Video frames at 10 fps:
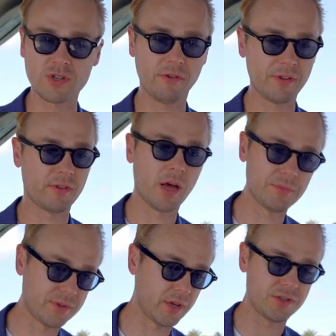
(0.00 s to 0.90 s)

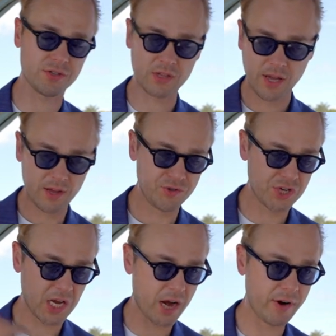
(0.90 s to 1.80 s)
Oftentimes they're just
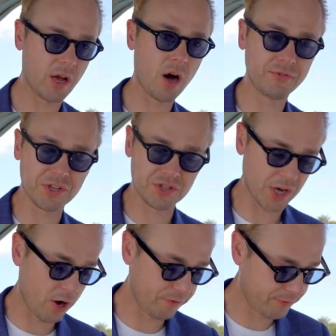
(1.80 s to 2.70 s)
generic off the
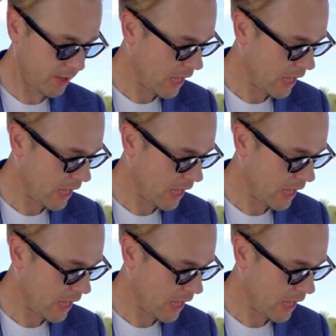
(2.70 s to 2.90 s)
shelf.